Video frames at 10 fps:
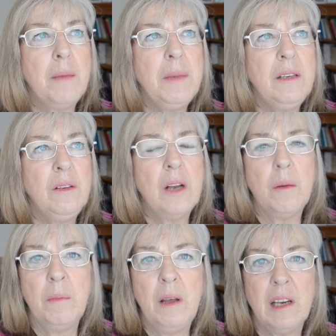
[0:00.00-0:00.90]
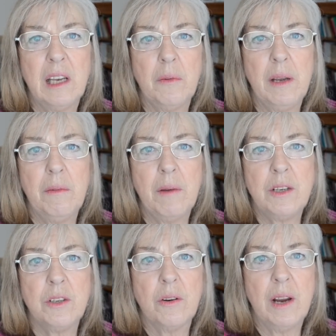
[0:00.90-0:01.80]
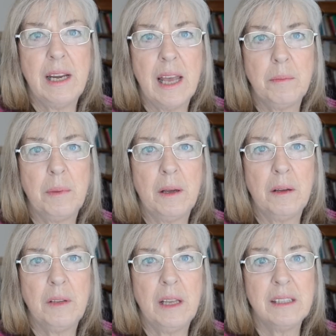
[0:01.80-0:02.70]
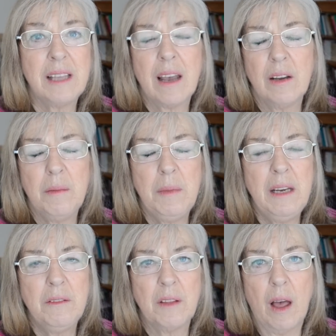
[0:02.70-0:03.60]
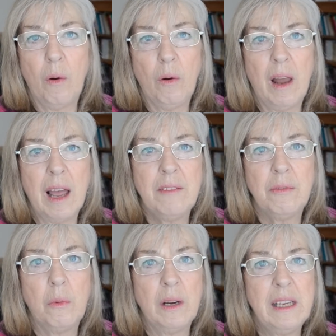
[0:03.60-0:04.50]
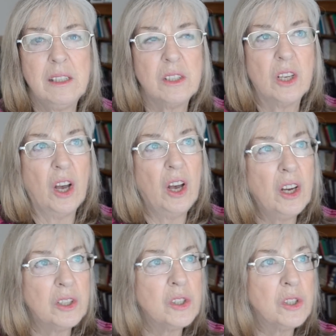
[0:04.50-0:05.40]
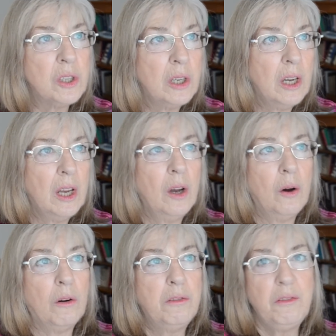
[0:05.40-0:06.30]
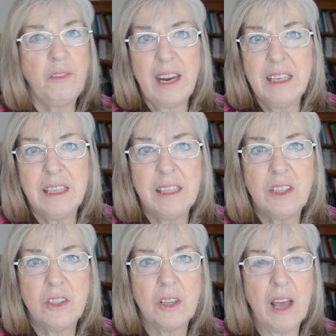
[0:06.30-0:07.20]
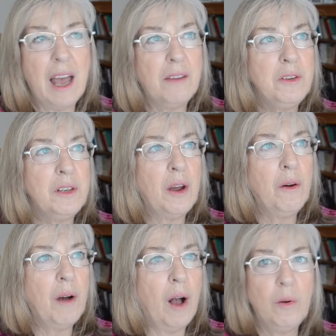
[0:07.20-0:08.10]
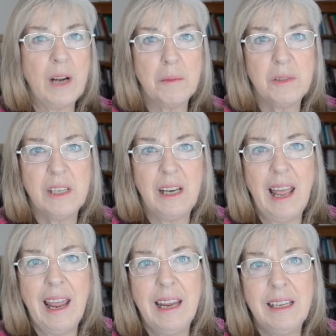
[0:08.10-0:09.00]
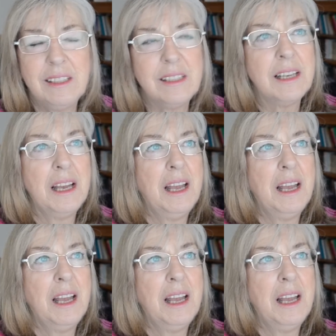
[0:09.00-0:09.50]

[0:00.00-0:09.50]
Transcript: mean, you know, Mercury retrograde at birth, is that going to mean for the whole life one is cursed or fated to have, you know, hold-ups, delays,